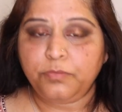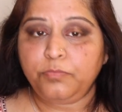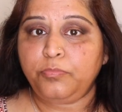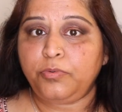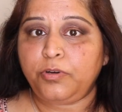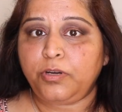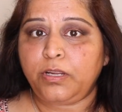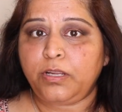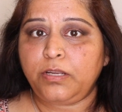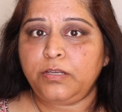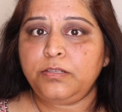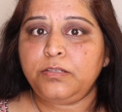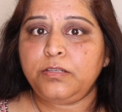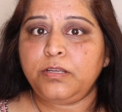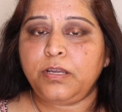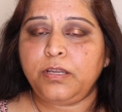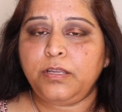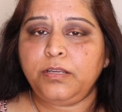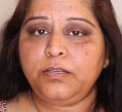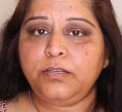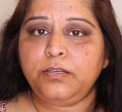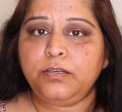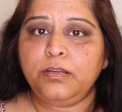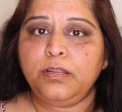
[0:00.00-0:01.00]
Brandt,
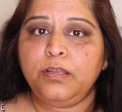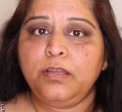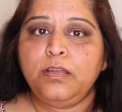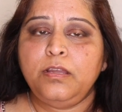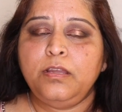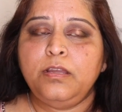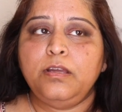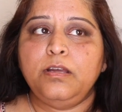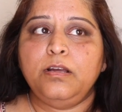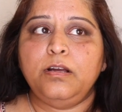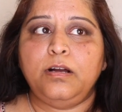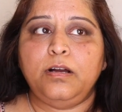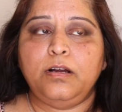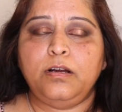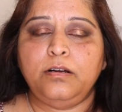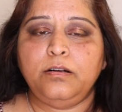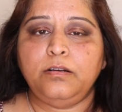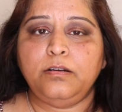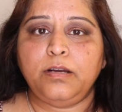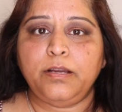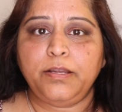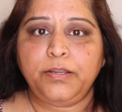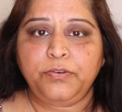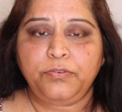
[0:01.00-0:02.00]
and
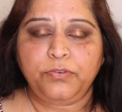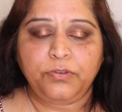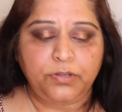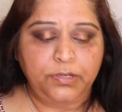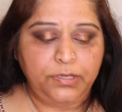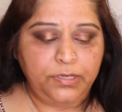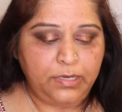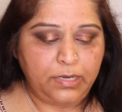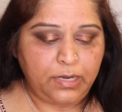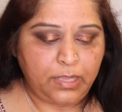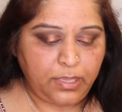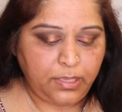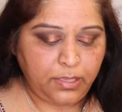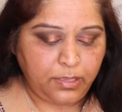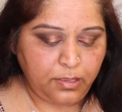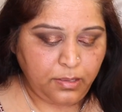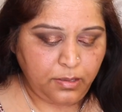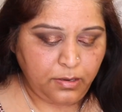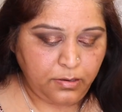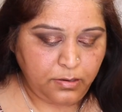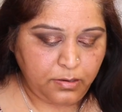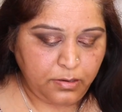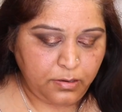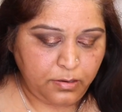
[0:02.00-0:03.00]
I really like
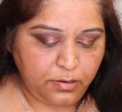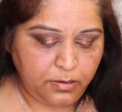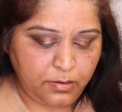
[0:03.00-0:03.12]
it.